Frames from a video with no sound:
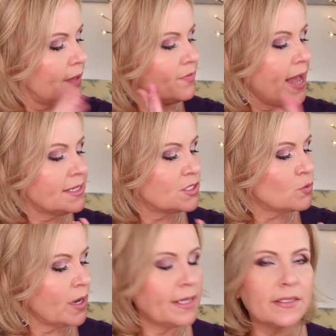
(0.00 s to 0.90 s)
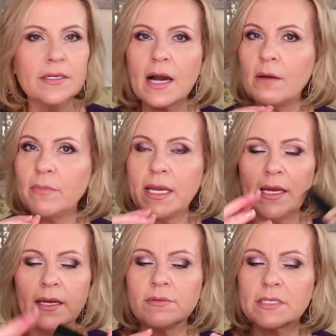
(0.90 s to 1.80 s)
And that's what got
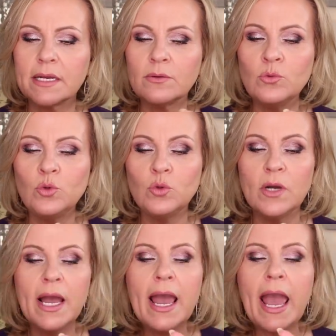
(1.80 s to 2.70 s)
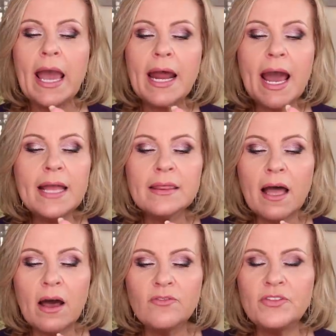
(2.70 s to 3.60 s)
me. I was like, ooh. And I
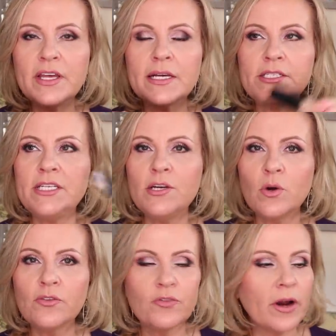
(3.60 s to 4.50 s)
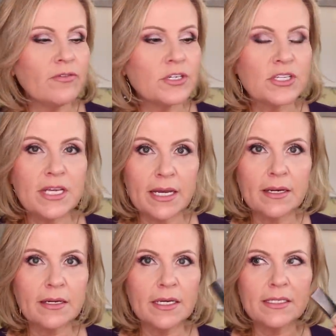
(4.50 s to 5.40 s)
love the Dior Forever
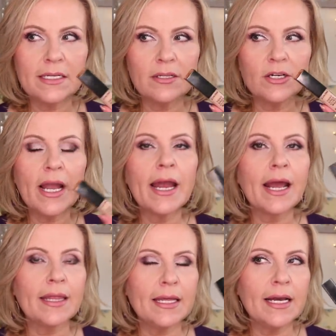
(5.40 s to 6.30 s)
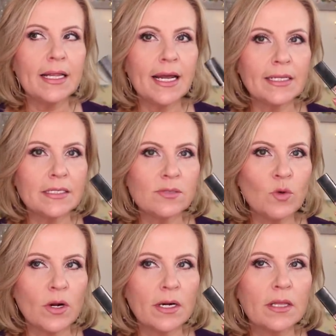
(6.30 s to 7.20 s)
Skin Concealer. And I think I like this
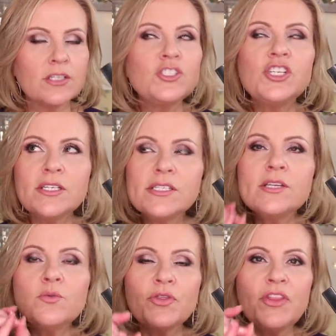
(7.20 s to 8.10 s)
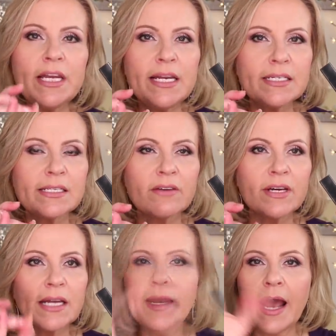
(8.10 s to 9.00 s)
more. Just the thinness of
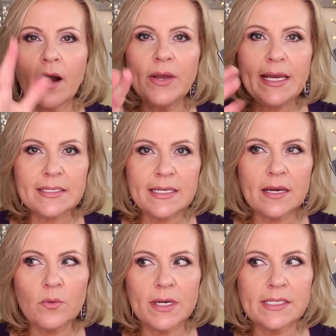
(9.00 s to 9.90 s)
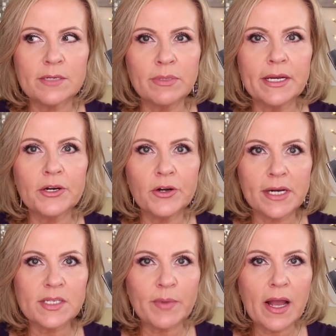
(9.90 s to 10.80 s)
it, how easy it was to blend
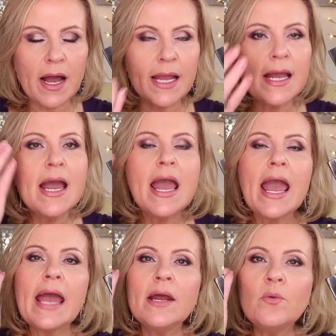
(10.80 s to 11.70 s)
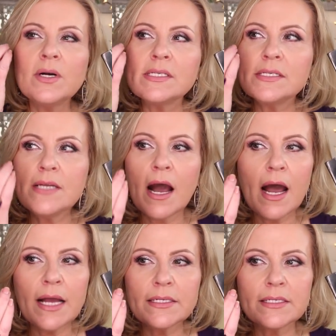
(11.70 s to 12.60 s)
across my eye. And it was
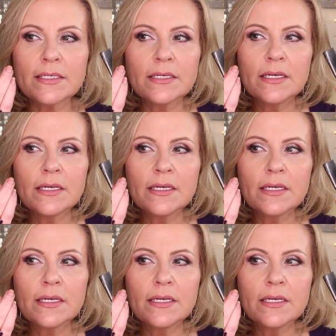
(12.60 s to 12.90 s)
not...